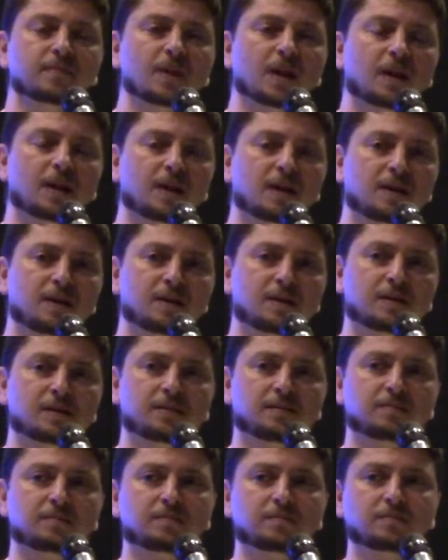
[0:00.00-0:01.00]

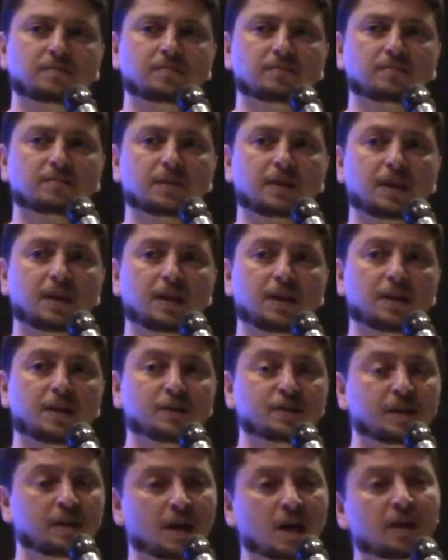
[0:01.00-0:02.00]

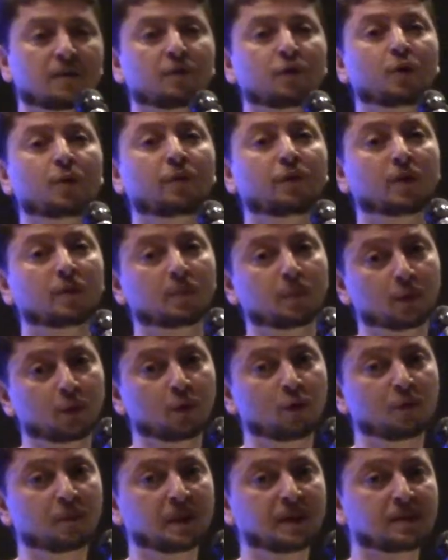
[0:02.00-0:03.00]
There's a lot of room for
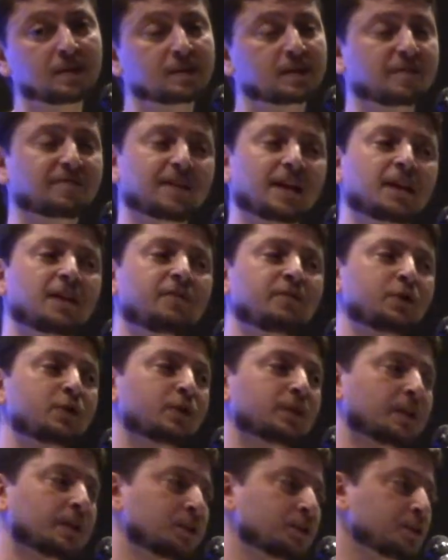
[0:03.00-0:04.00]
improvement. If any of you
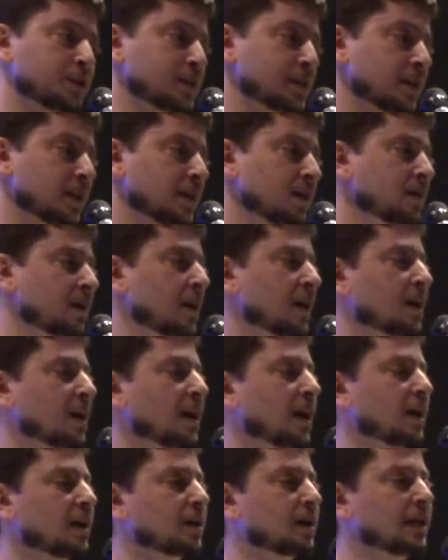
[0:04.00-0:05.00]
are interested
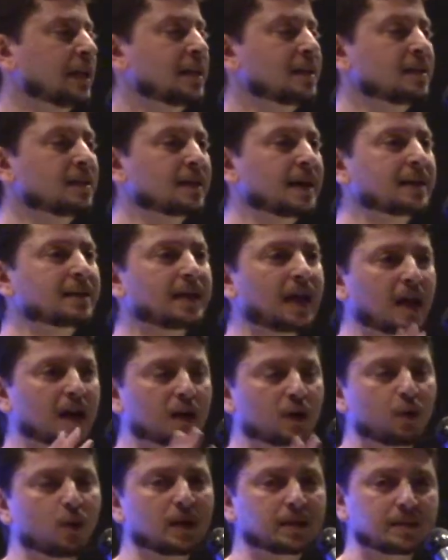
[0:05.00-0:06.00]
in leading that
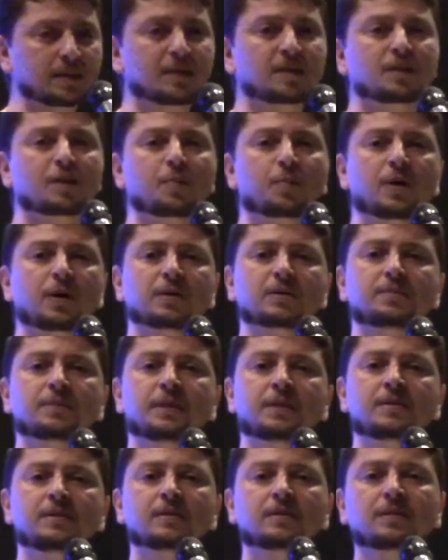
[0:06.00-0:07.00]
aquatic
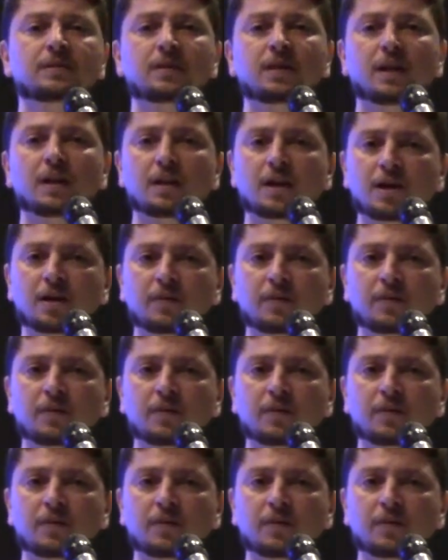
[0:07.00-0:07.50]
department, a lot